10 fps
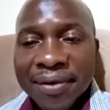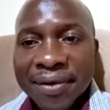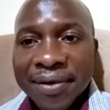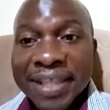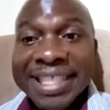
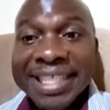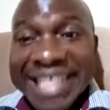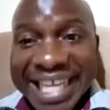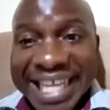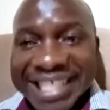The
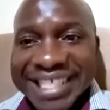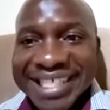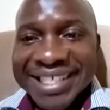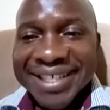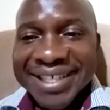stress,
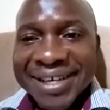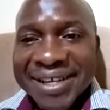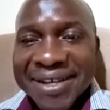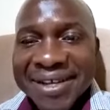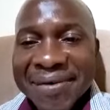
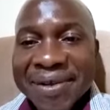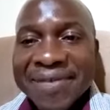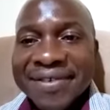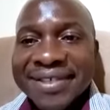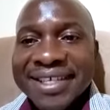
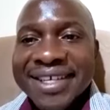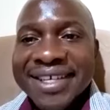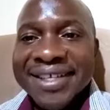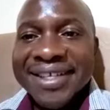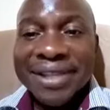which
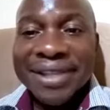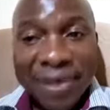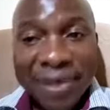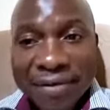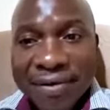Dr.
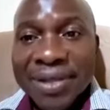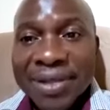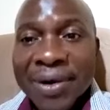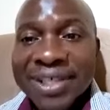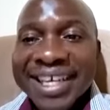Philip calls the
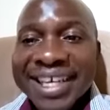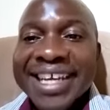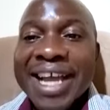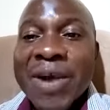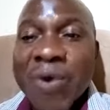what?
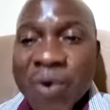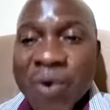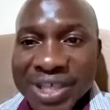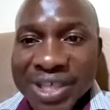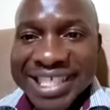
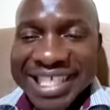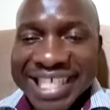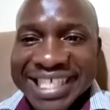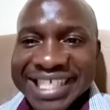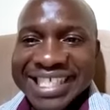Good
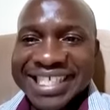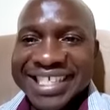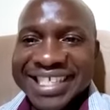stress.